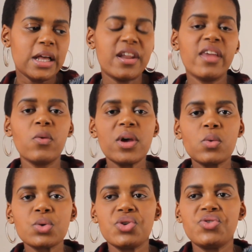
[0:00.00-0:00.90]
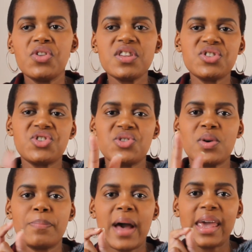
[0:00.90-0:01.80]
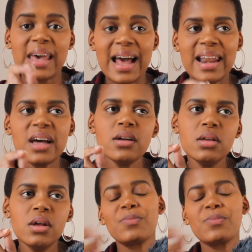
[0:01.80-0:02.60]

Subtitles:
Another way to also do this is to do it by color.